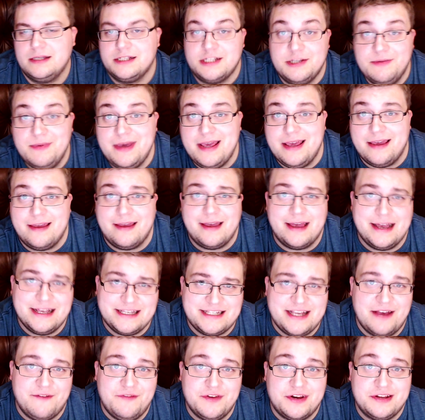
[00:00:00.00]
To me,
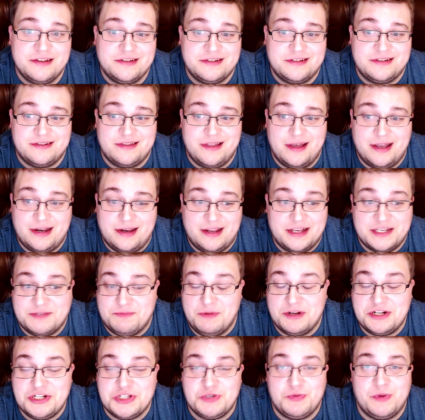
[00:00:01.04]
it's evidence that
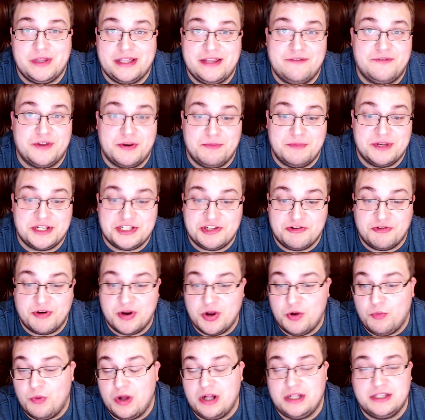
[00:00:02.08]
as much as we live in a
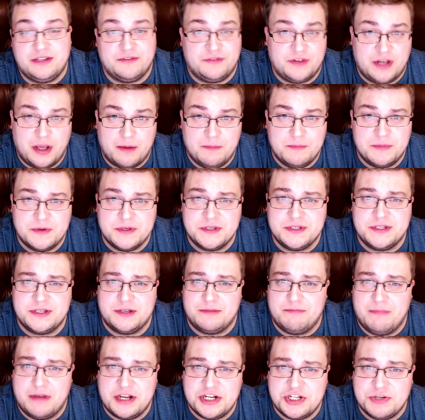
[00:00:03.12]
material world of numbers
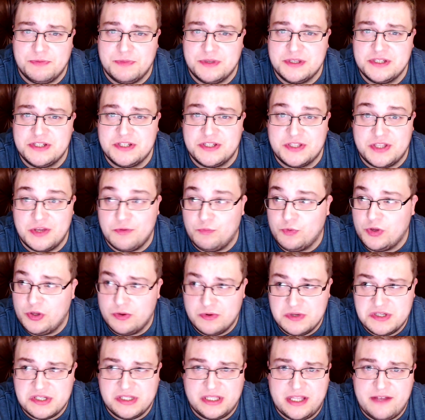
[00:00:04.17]
and measurements, that we
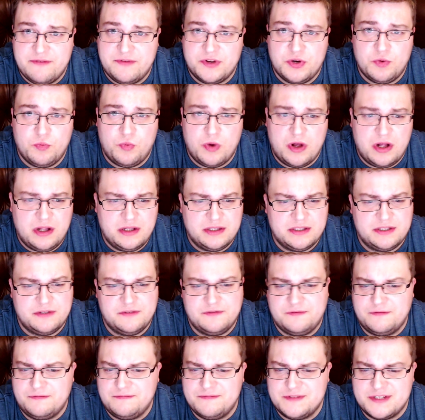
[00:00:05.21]
also live in a world
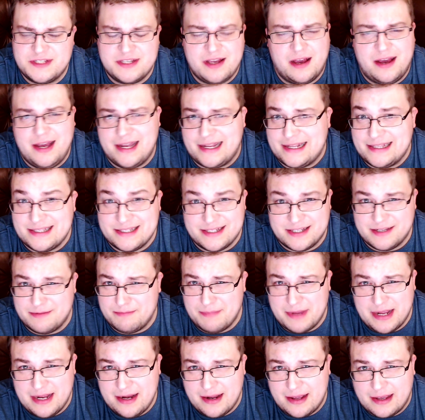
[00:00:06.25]
of signs
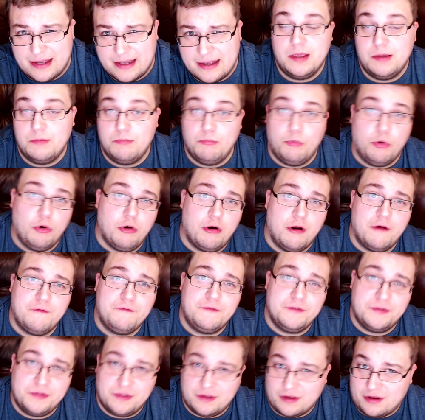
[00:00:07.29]
and meaning. More
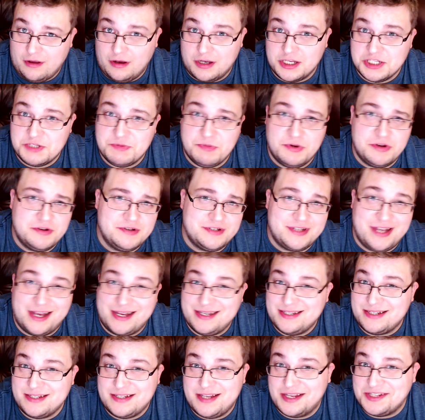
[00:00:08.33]
often, the cosmos
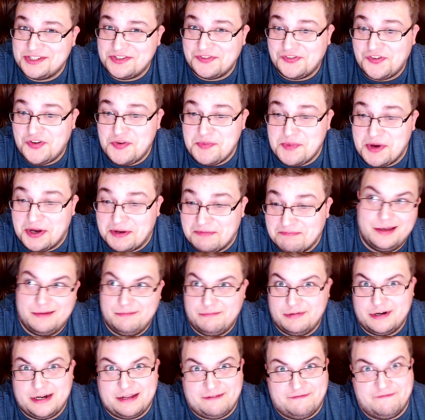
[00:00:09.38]
has a sense of humor.
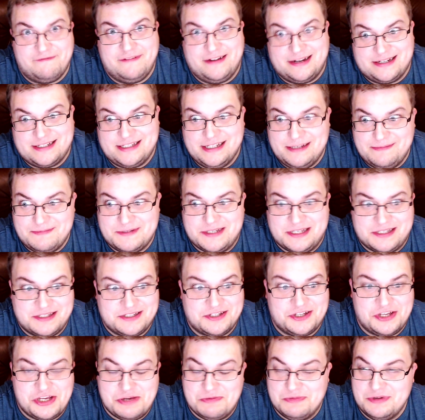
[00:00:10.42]
Pretty fucked up
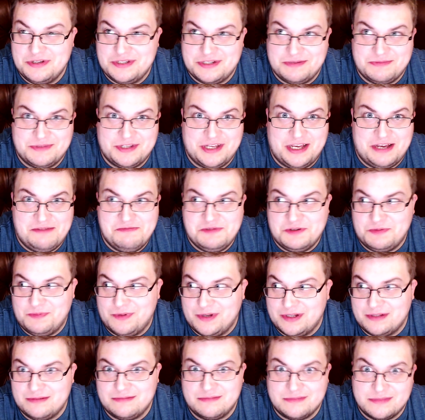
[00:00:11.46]
sense of humor sometimes,
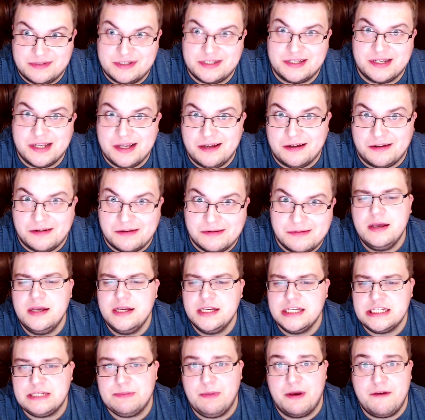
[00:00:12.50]
but still.
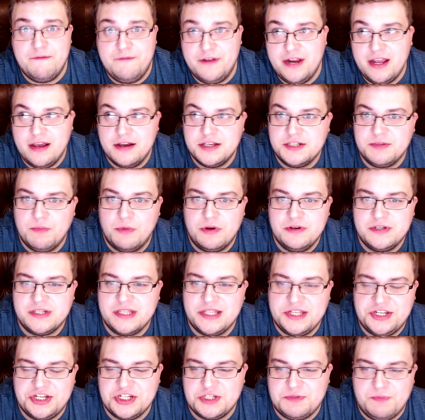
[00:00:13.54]
So my videos are
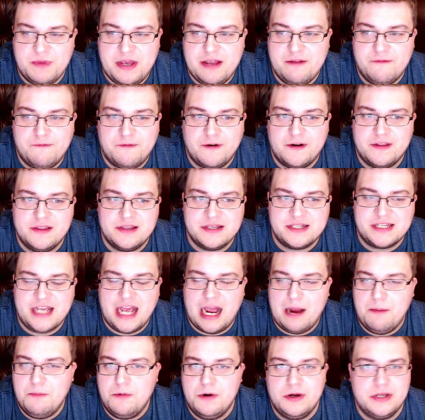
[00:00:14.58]
mostly just me in front of this
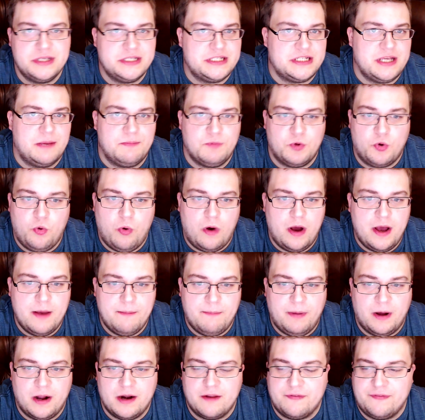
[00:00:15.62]
camera in some
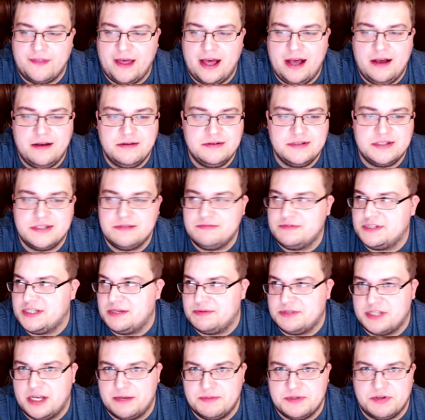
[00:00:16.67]
quiet part of the house.
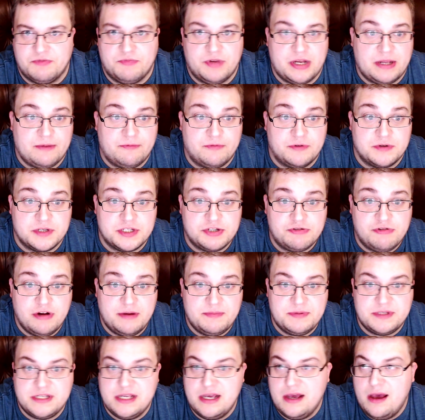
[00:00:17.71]
Sometimes I'm reading from a
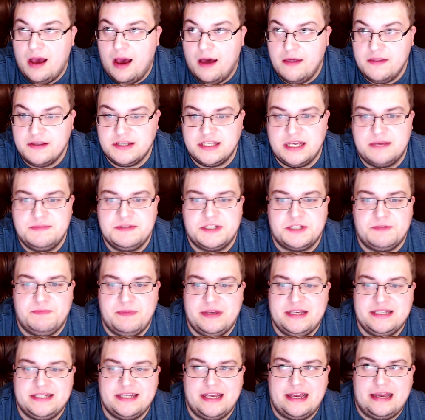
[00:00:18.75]
script. Other times it's
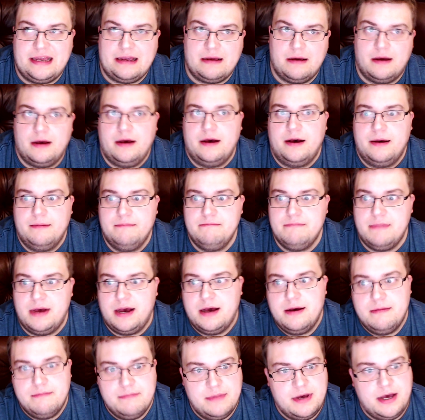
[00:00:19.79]
me saying um,
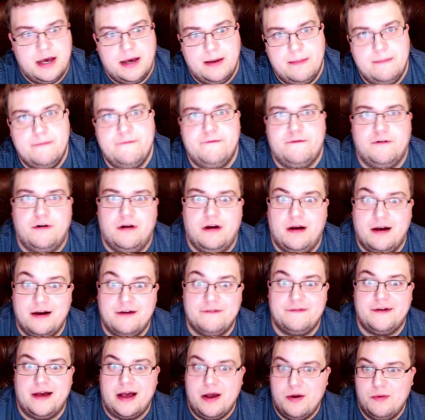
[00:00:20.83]
um, um for a
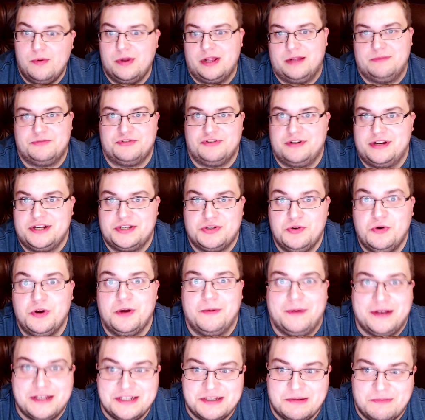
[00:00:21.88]
half hour while I'm trying to
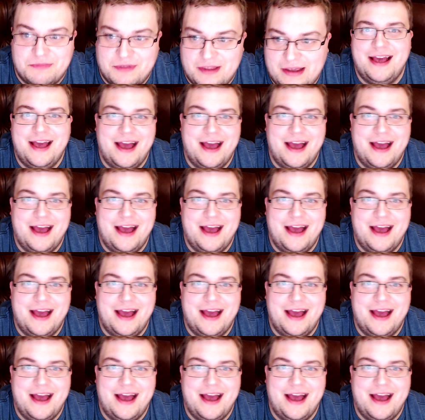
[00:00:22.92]
talk about something.